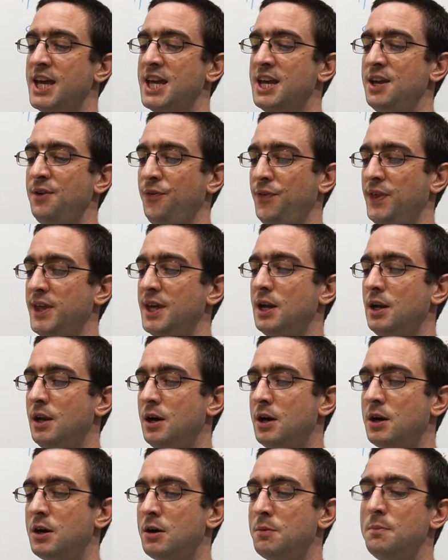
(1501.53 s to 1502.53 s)
if the
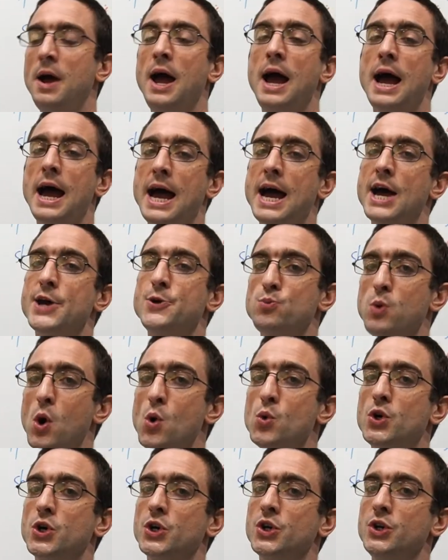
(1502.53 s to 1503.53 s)
alarm had
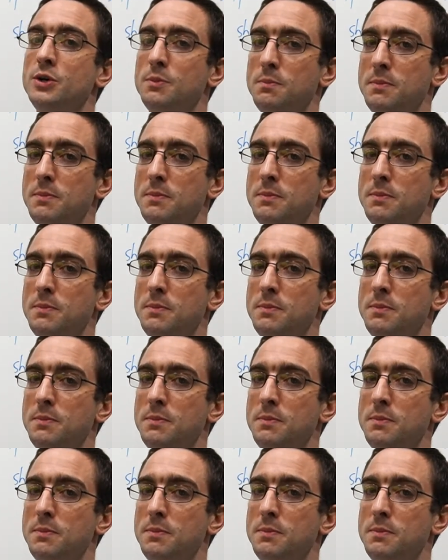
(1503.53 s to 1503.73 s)
woken